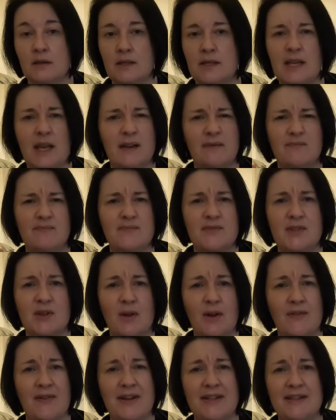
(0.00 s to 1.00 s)
Yeah, so
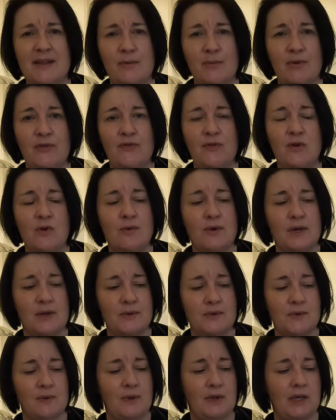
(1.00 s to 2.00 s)
I've had that before when I
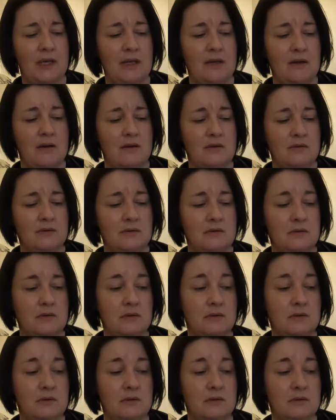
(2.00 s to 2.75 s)
was working on